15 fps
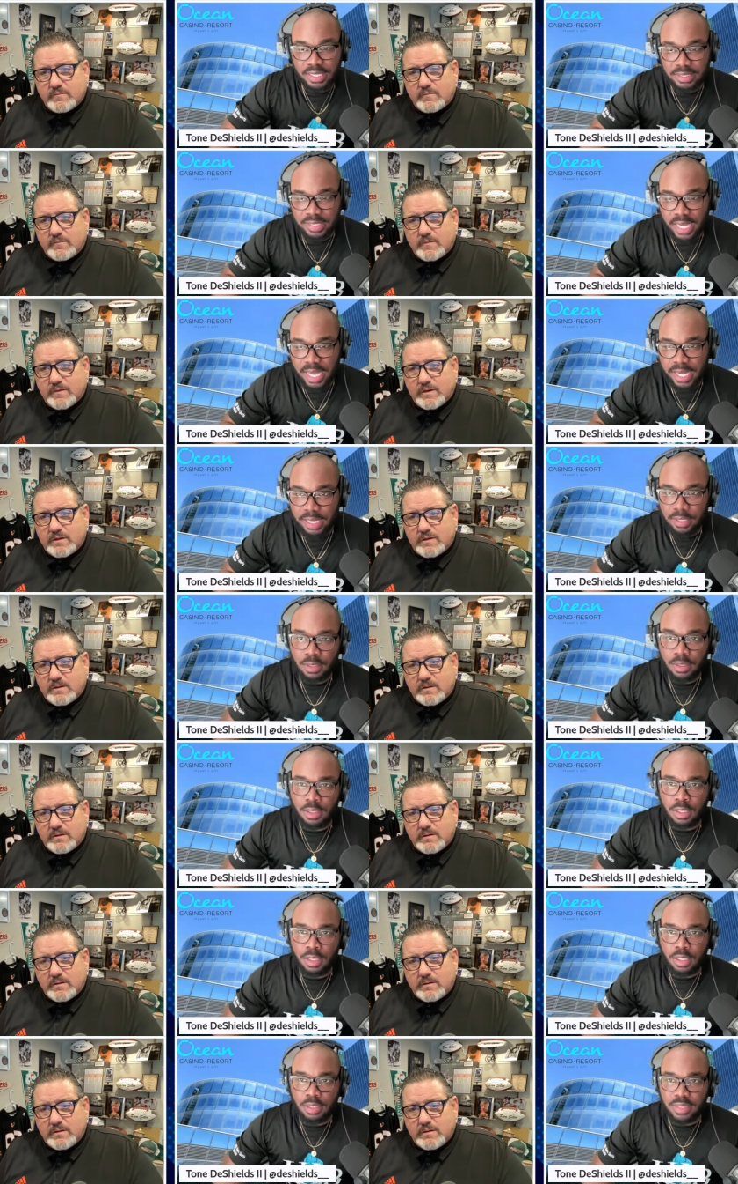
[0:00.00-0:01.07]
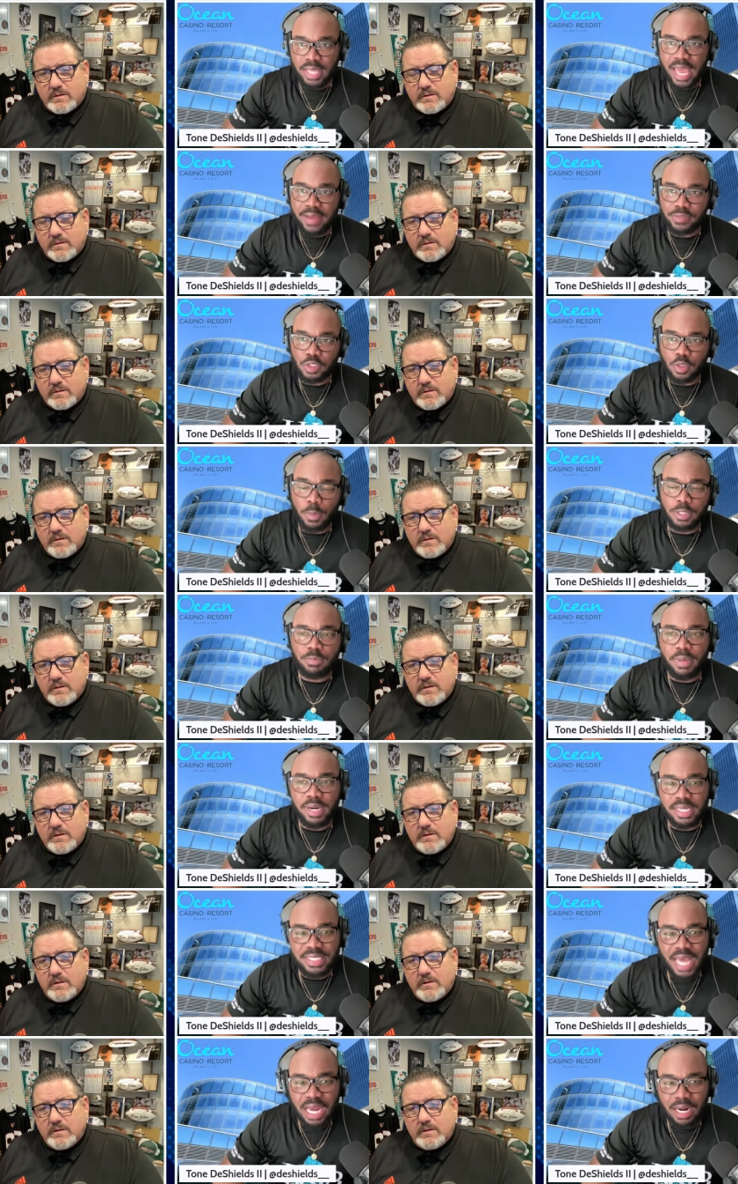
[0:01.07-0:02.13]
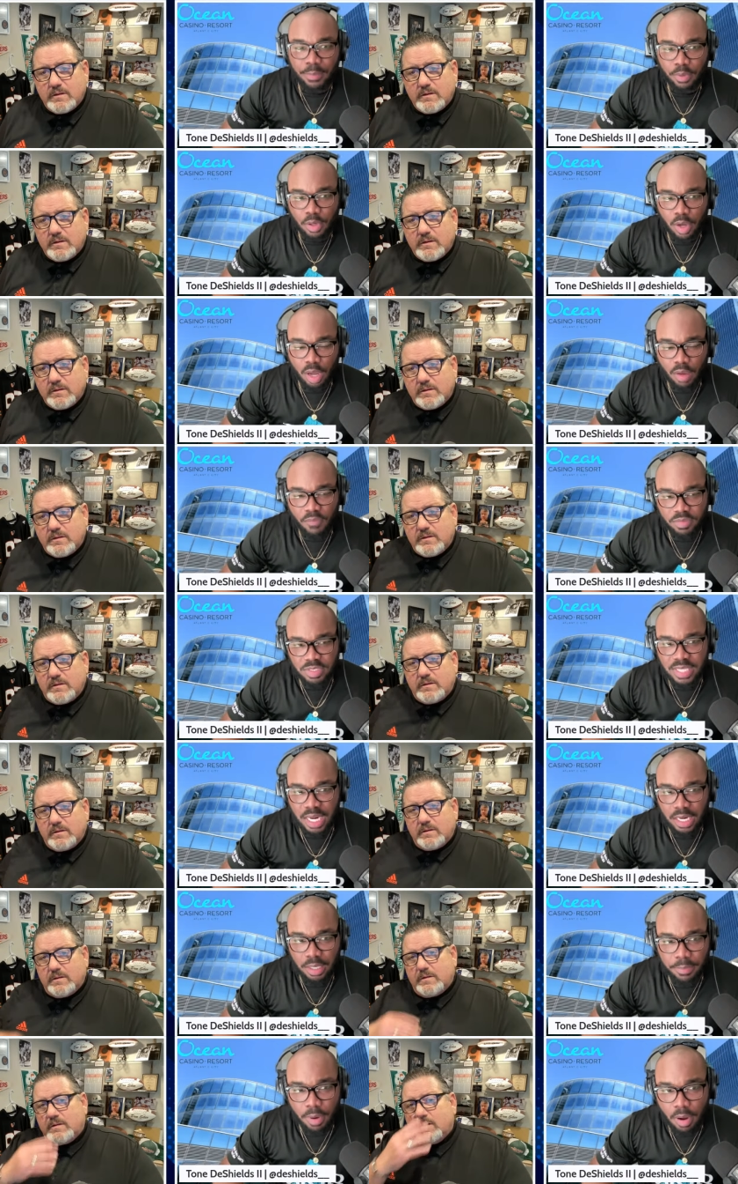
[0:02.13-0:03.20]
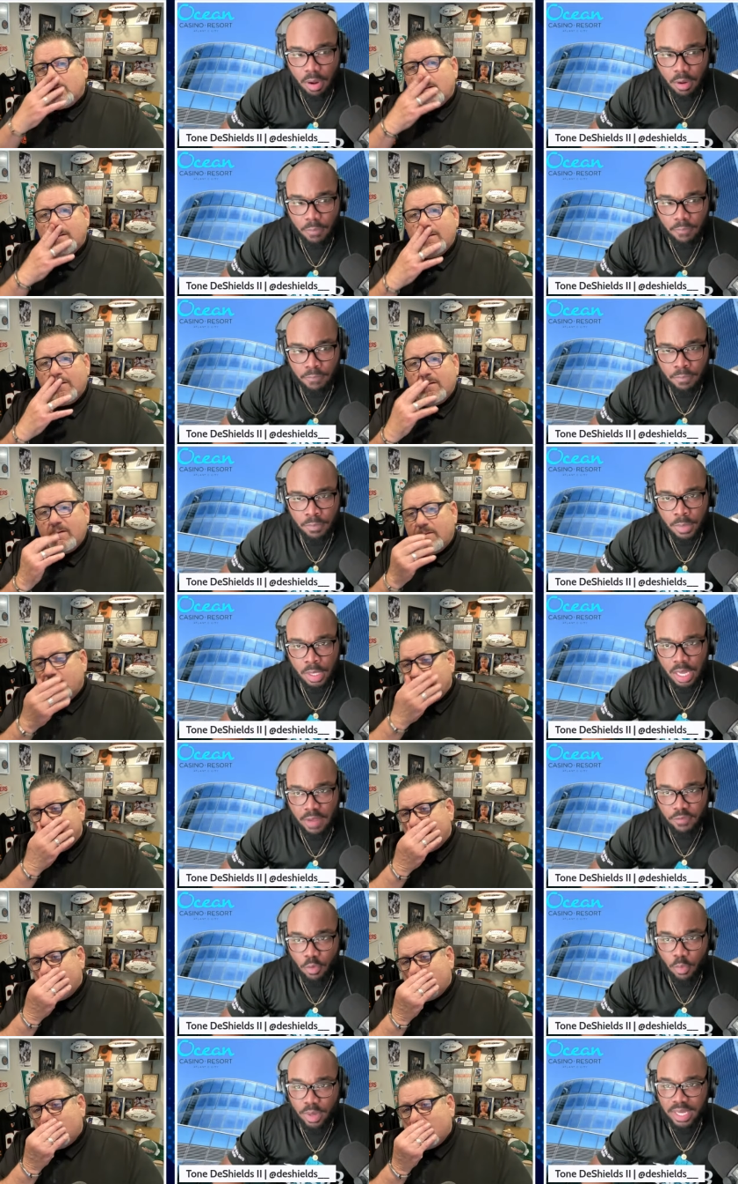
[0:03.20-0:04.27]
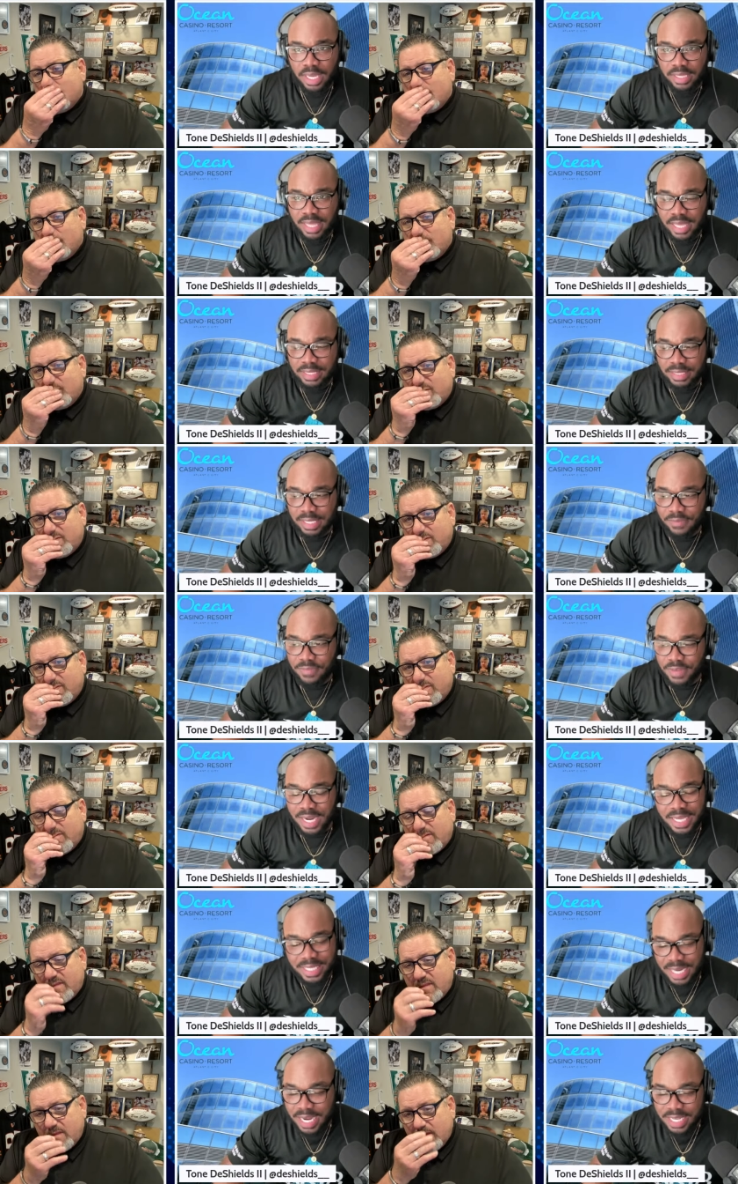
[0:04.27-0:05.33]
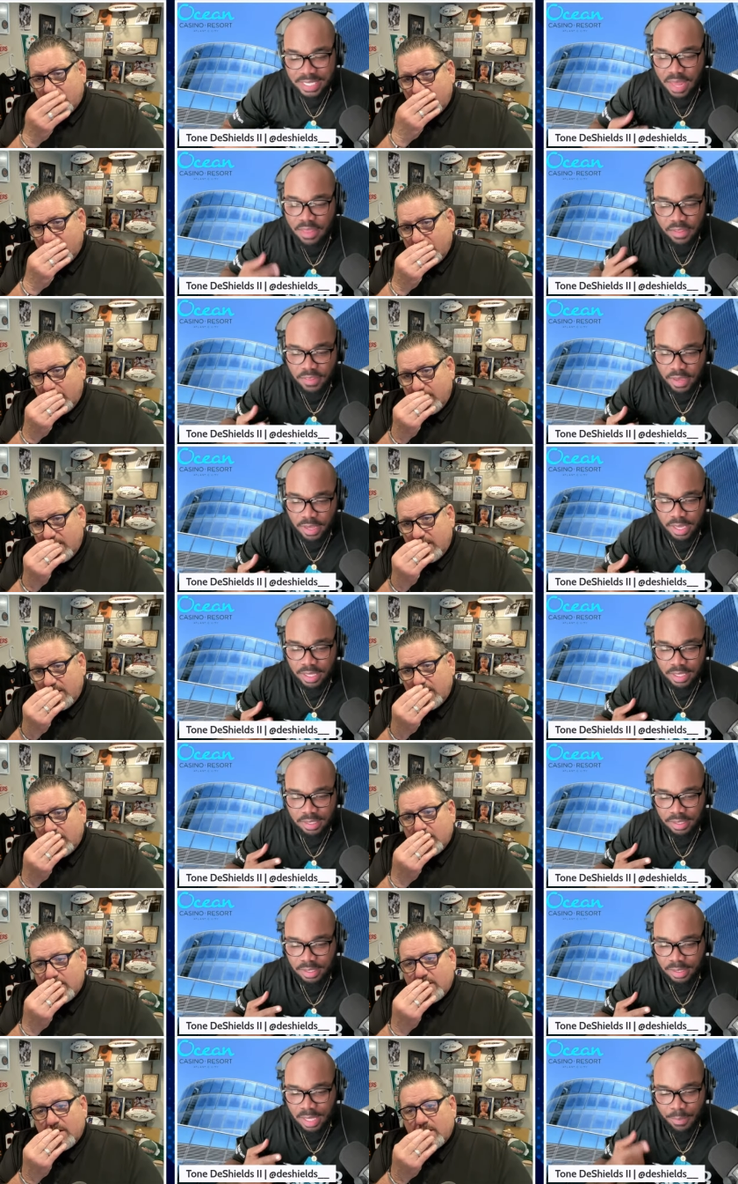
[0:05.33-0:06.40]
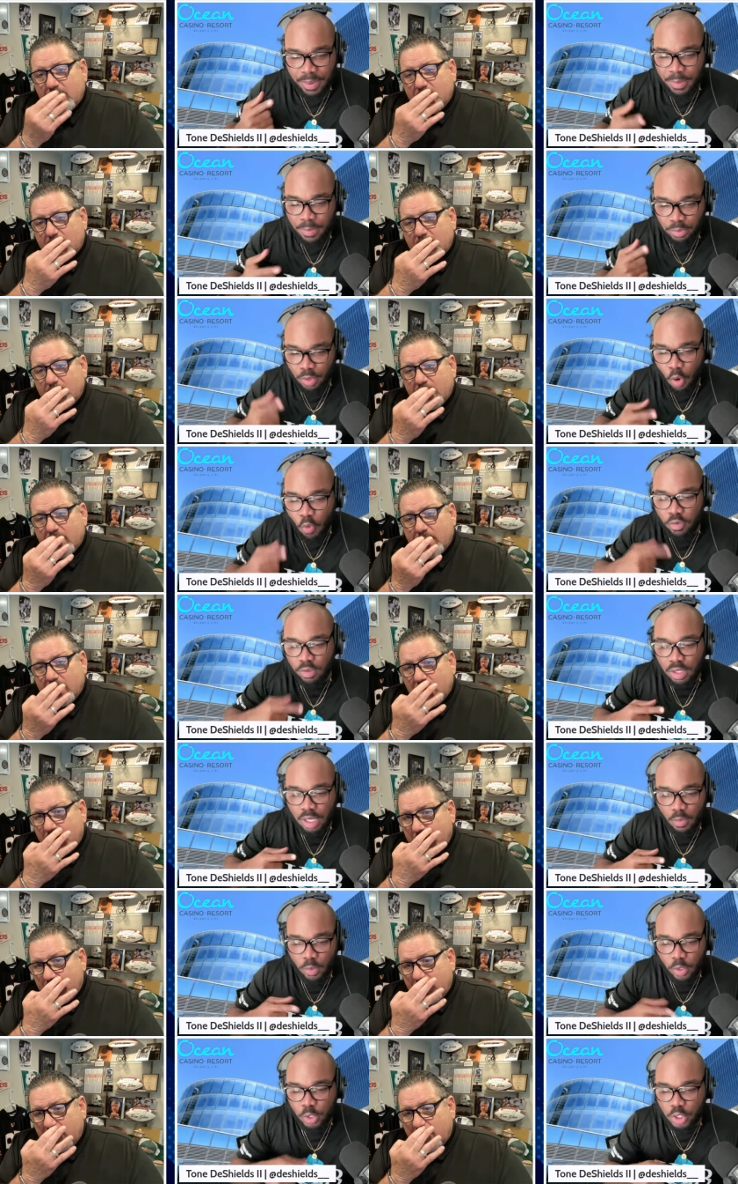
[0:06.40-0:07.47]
Speaker 1: the day, they have so much money tied up on the offense side of the ball. If you want to get that defense, and uh, here's another thing that people overlook when you